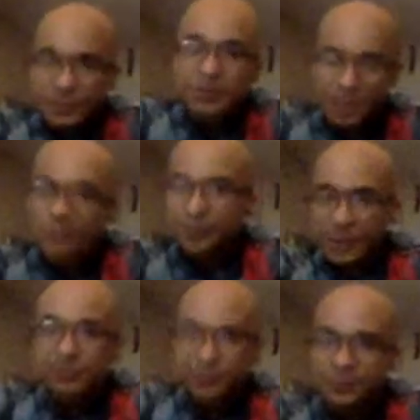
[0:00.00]
sound
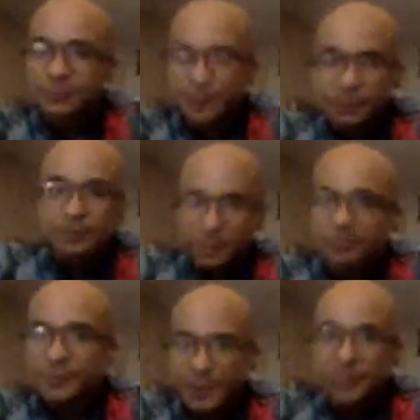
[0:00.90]

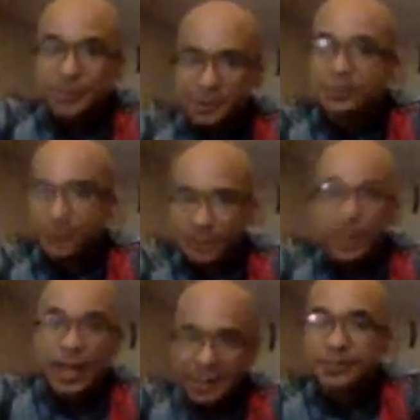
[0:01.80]
wave is
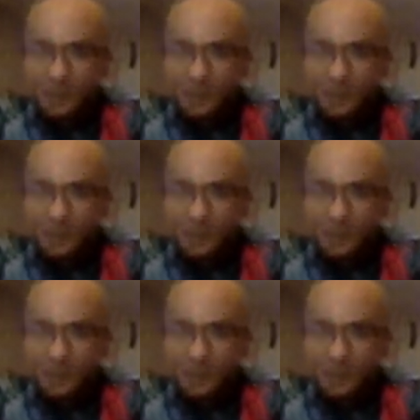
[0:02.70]
at.